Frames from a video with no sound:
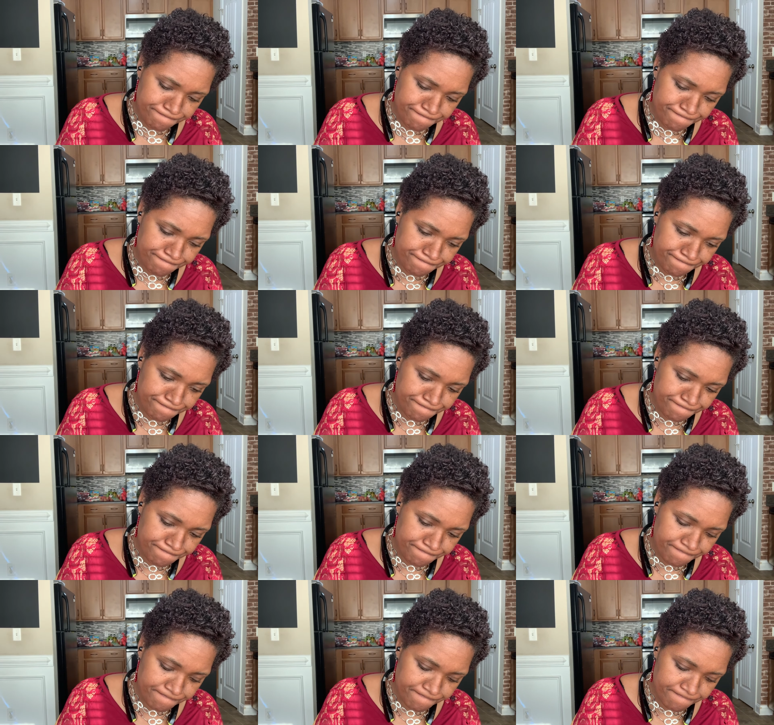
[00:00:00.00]

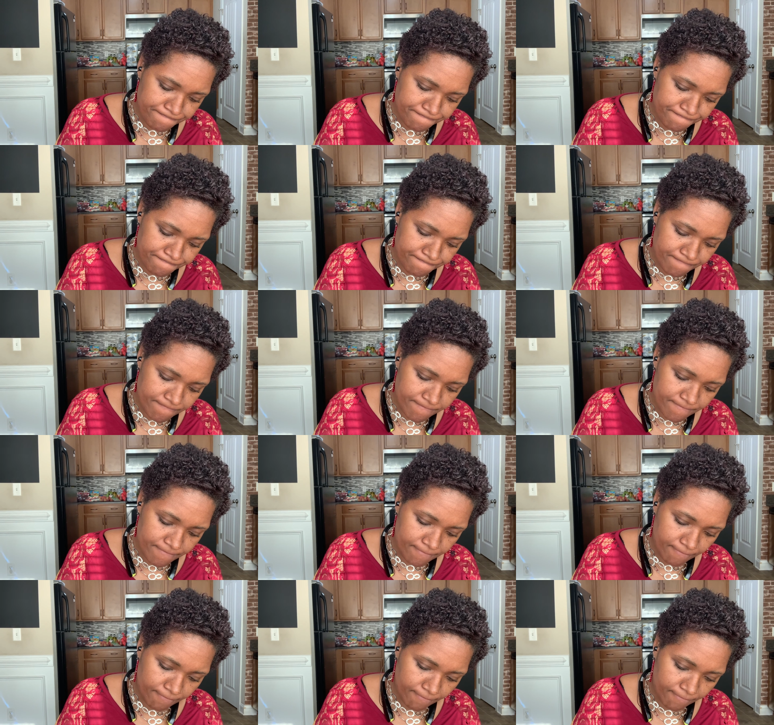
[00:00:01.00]
[no speech]